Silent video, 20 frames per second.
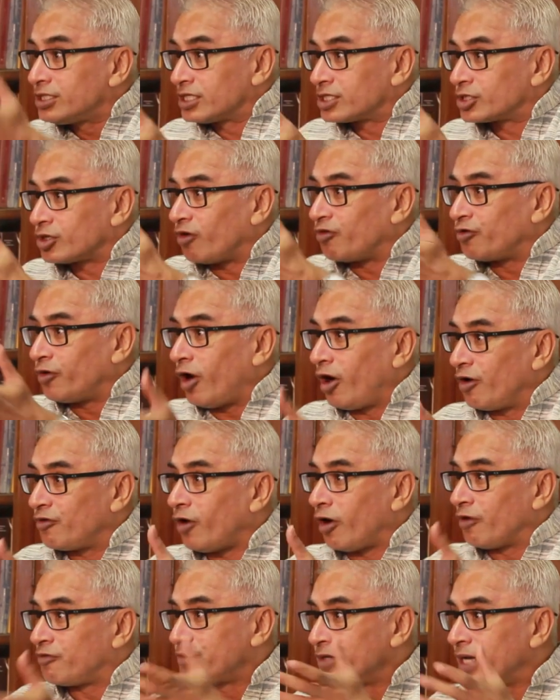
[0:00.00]
proteges
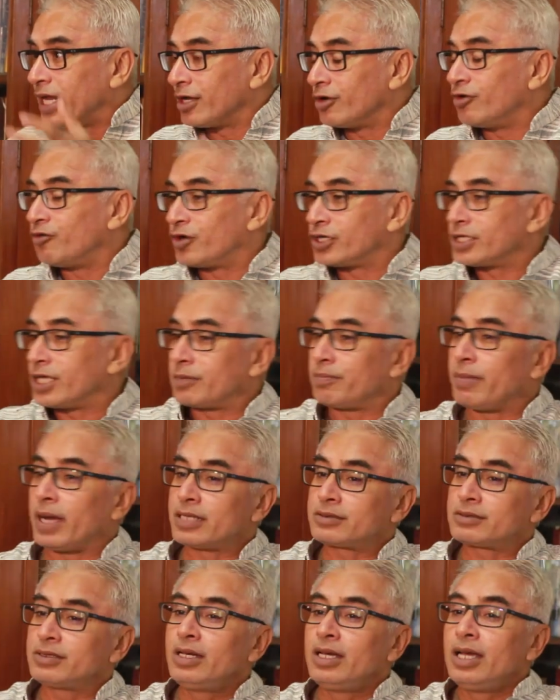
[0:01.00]
of, of, of Nehru
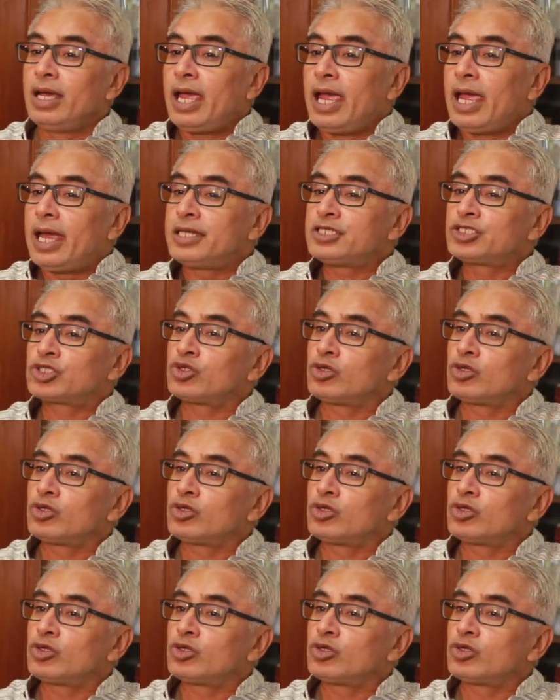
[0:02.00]
for that matter.